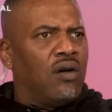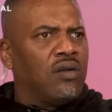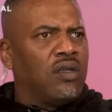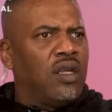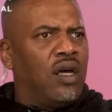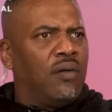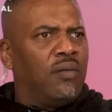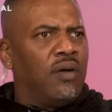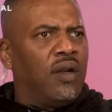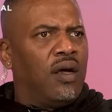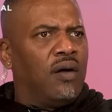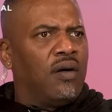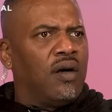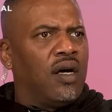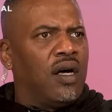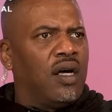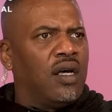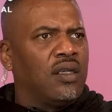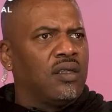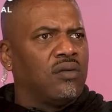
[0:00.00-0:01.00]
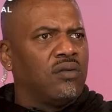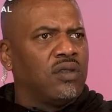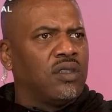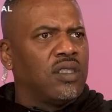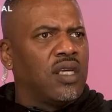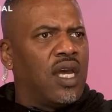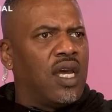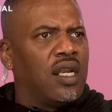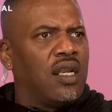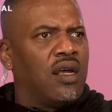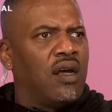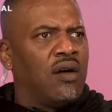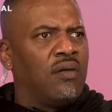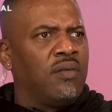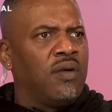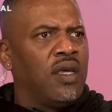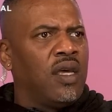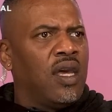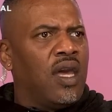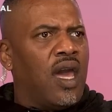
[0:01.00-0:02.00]
Oh, double up, cuz. What's happening,
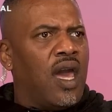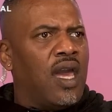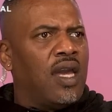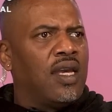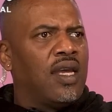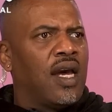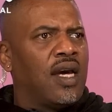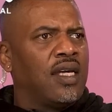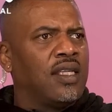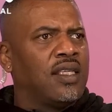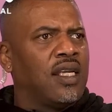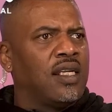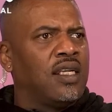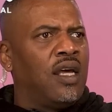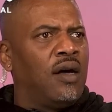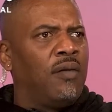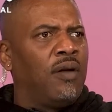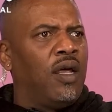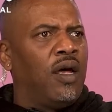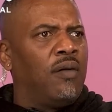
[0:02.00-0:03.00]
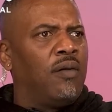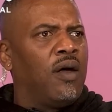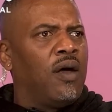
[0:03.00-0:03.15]
homie? Hey, can I get that double